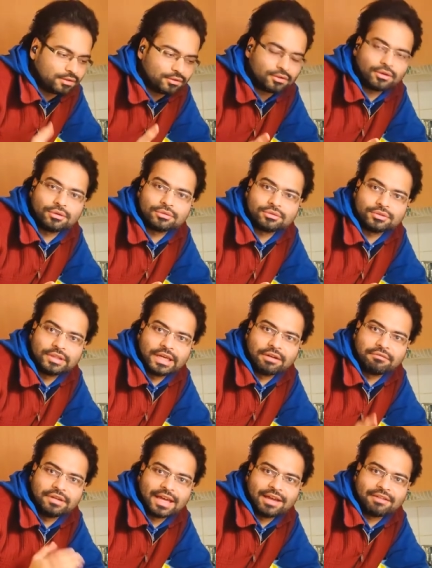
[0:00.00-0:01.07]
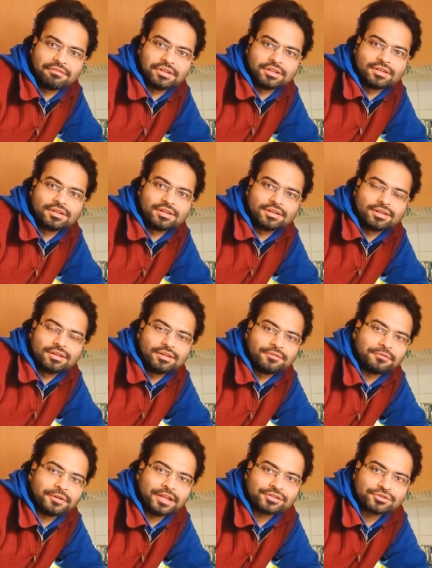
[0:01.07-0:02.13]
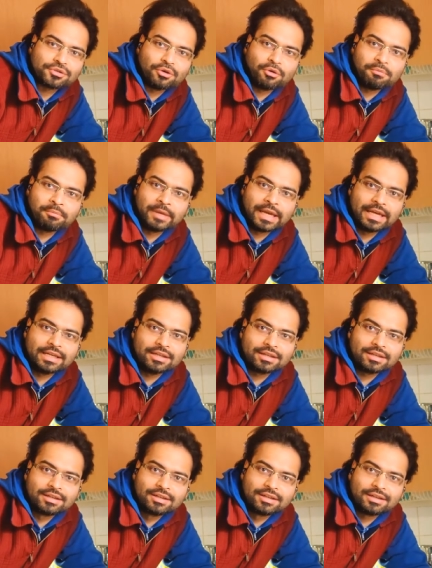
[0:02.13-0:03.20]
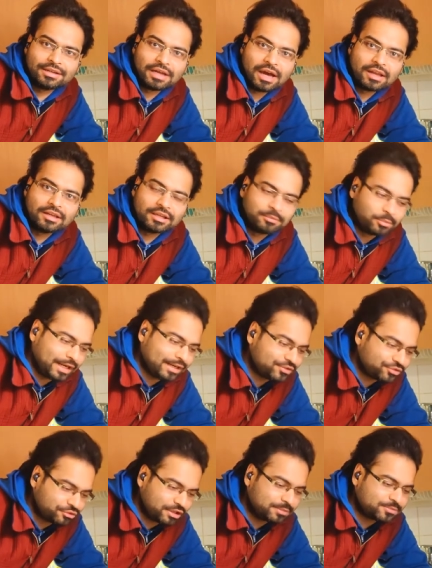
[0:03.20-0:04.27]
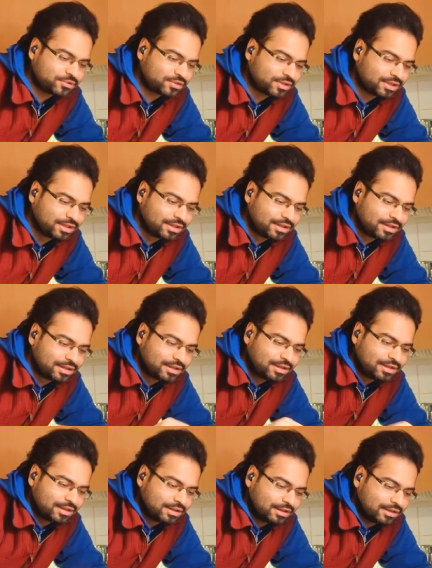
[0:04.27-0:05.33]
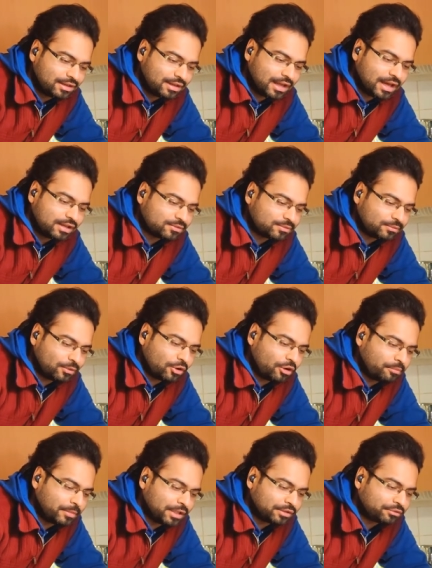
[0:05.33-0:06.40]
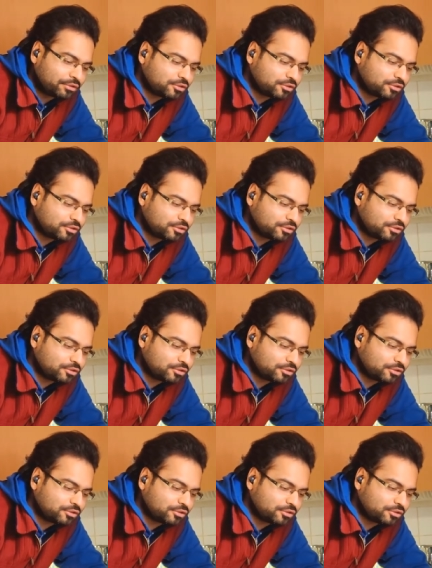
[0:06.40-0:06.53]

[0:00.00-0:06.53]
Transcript: So there we have it, fresh homemade garlic bread strips, nice warm and